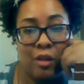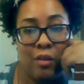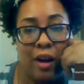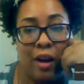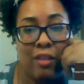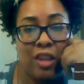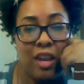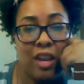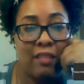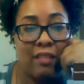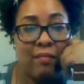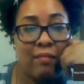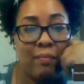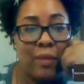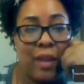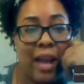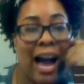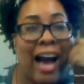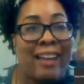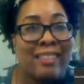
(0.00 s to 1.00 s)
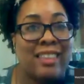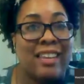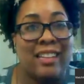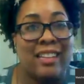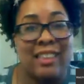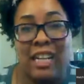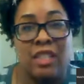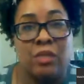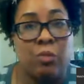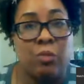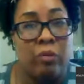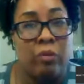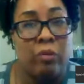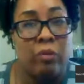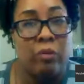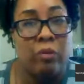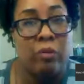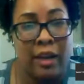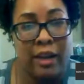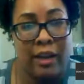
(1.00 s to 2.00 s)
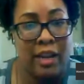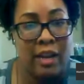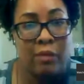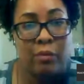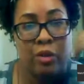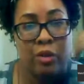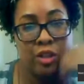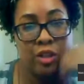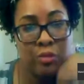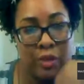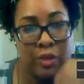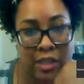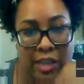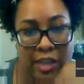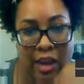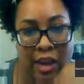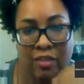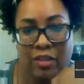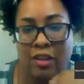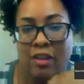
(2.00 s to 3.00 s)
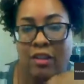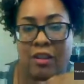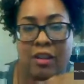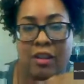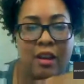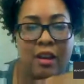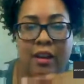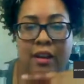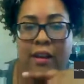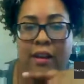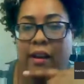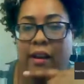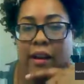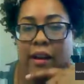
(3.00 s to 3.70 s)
So I think that's what Rowan and he were doing together.